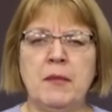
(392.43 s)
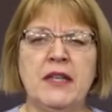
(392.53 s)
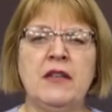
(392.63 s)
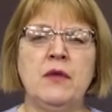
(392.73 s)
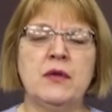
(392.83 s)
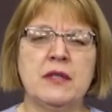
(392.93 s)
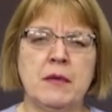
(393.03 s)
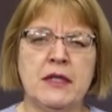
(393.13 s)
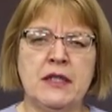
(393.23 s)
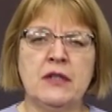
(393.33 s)
I give you some
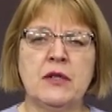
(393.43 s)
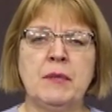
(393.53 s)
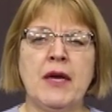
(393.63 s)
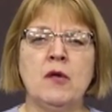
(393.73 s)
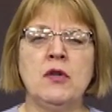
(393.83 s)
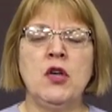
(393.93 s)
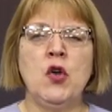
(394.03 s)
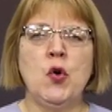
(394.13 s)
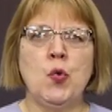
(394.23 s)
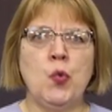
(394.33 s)
ideas about
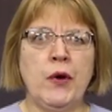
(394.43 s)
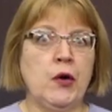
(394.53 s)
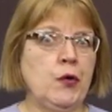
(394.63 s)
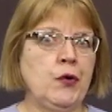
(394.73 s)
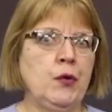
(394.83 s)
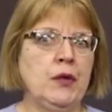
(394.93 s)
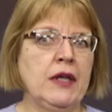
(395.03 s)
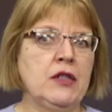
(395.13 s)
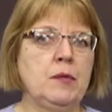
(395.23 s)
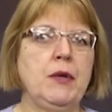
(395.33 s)
where you would
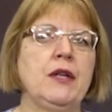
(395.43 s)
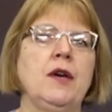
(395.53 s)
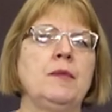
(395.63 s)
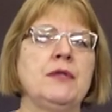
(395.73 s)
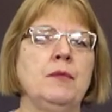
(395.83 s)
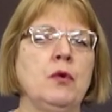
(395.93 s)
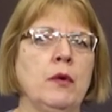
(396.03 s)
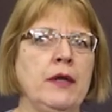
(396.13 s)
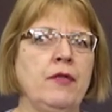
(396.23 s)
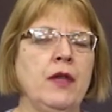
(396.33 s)
like to pick up some
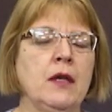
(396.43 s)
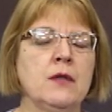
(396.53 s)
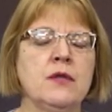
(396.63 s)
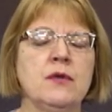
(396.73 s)
great things.